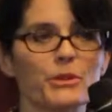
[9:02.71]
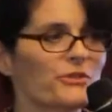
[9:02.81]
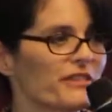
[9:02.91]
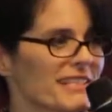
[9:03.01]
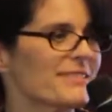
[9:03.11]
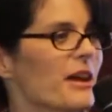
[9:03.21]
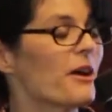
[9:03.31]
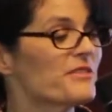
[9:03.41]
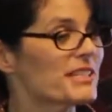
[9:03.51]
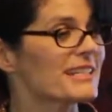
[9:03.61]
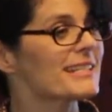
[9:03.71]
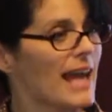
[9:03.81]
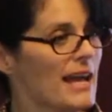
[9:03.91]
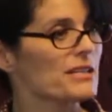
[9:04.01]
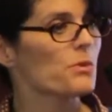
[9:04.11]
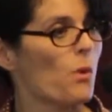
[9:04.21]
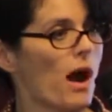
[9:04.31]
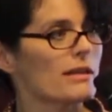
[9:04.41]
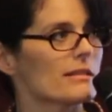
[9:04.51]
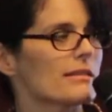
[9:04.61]
proof of success
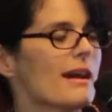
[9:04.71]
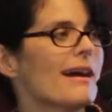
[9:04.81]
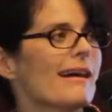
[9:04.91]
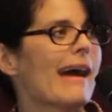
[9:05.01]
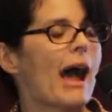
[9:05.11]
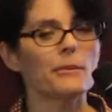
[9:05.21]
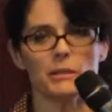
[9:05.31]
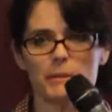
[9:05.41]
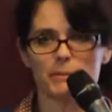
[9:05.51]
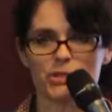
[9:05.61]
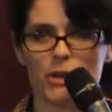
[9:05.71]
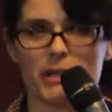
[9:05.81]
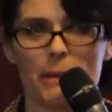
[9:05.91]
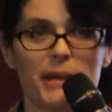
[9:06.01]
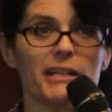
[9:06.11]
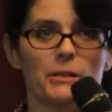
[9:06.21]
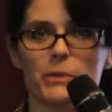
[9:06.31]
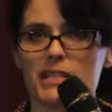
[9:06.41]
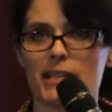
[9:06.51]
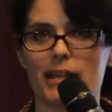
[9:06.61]
was how many people showed up and did
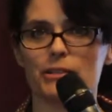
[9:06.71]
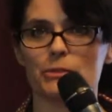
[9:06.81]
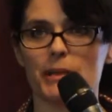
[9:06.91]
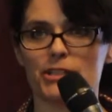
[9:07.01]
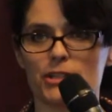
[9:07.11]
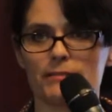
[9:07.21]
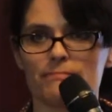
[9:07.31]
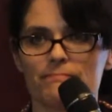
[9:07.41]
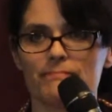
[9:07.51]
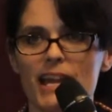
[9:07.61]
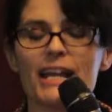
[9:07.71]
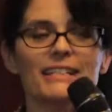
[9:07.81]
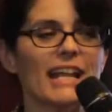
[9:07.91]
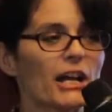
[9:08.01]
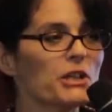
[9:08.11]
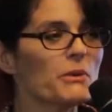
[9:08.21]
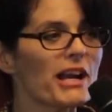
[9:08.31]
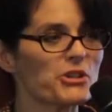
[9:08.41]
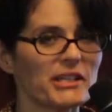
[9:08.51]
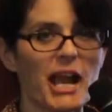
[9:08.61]
we stay under budget. Now you
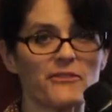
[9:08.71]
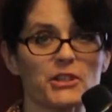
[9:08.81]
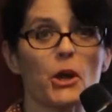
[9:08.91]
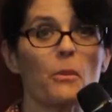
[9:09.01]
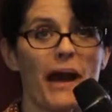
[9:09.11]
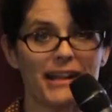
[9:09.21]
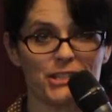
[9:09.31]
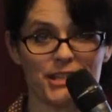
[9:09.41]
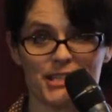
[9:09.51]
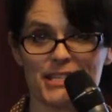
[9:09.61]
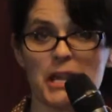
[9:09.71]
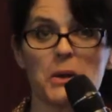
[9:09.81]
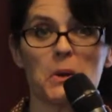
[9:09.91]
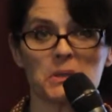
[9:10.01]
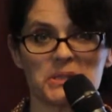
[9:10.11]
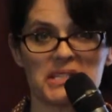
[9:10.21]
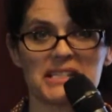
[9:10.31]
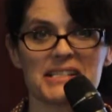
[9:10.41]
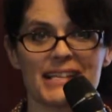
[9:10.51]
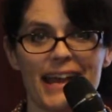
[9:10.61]
actually have to go back to the stakeholders
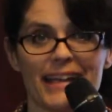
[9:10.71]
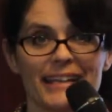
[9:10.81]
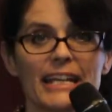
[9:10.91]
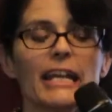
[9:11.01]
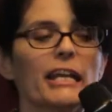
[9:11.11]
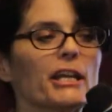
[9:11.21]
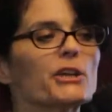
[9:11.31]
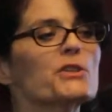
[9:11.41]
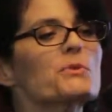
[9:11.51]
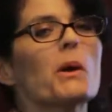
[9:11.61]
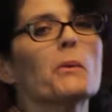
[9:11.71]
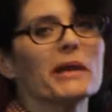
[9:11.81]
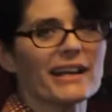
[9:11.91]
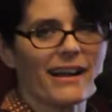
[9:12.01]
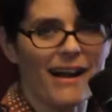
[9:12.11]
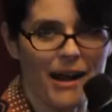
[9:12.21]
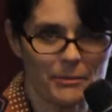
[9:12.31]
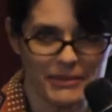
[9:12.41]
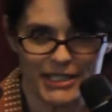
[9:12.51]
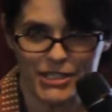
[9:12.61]
and say, here's what we
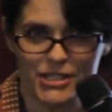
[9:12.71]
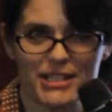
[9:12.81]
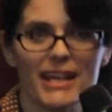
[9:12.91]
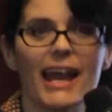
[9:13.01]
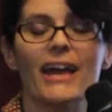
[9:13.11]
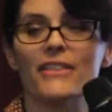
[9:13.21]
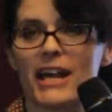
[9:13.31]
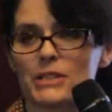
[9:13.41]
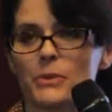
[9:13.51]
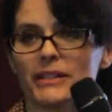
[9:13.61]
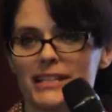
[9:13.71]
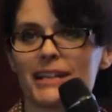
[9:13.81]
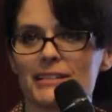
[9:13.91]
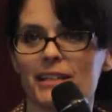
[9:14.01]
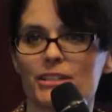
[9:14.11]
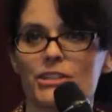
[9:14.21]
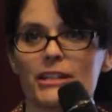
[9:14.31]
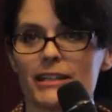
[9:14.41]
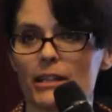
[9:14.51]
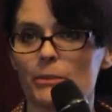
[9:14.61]
accomplished. And that's what technology
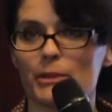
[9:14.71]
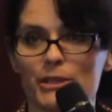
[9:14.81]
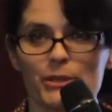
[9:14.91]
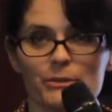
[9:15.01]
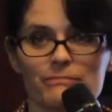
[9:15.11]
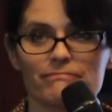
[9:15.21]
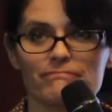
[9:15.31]
can help you do.